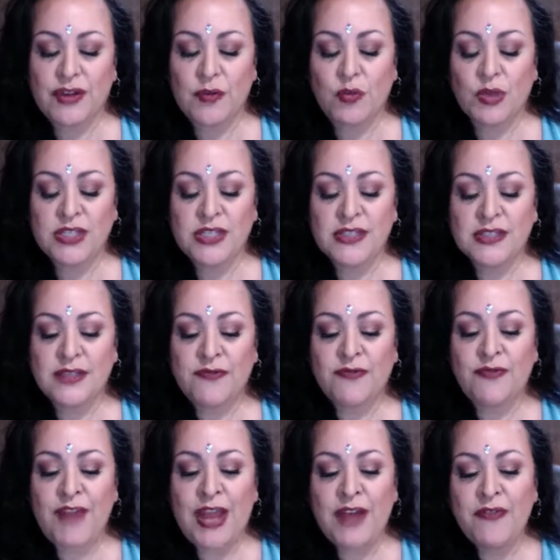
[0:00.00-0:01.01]
What does it
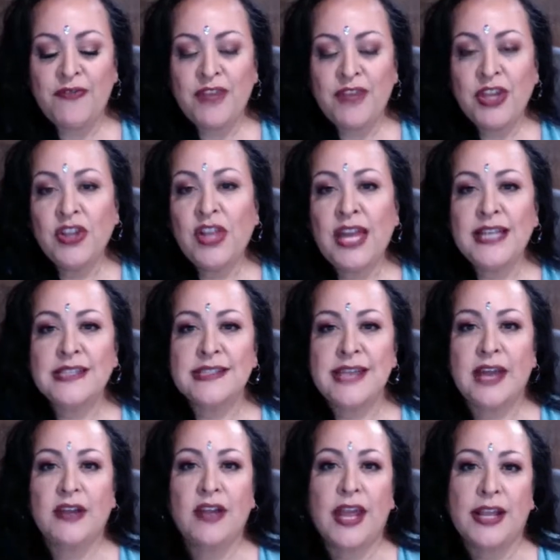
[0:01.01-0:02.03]
feel like,
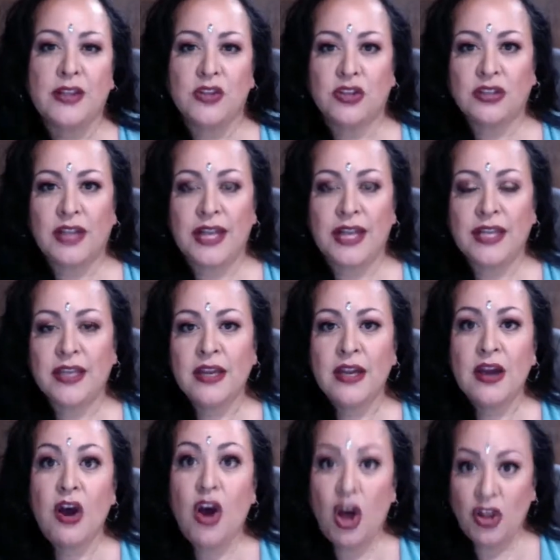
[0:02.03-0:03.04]
sound like, look like?
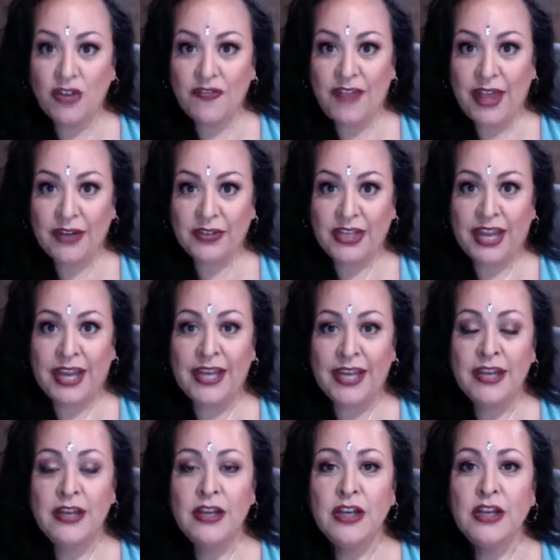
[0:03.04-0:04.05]
All of that,
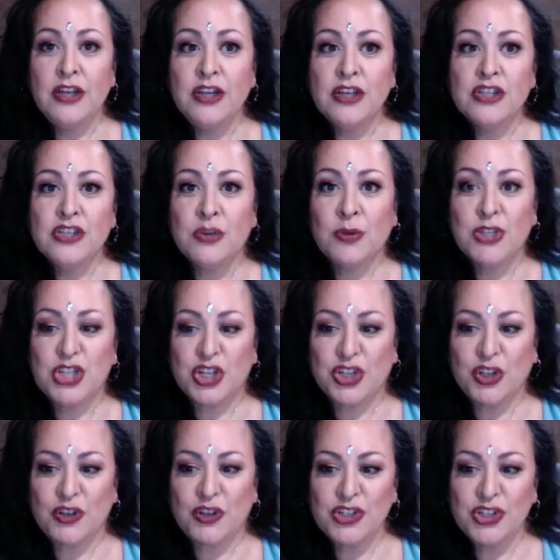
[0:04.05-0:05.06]
okay? So I want you to
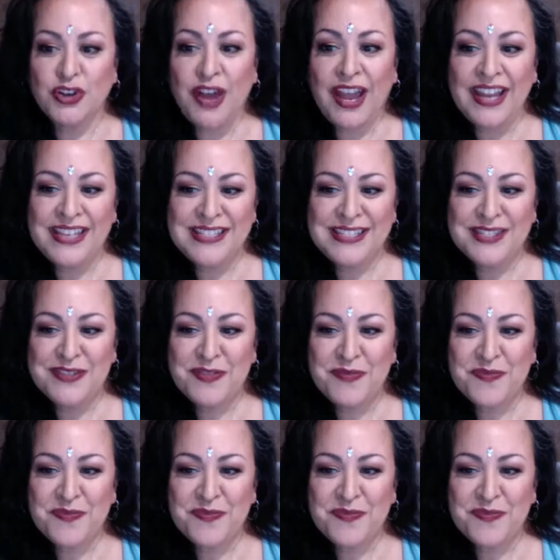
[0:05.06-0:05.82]
close your eyes.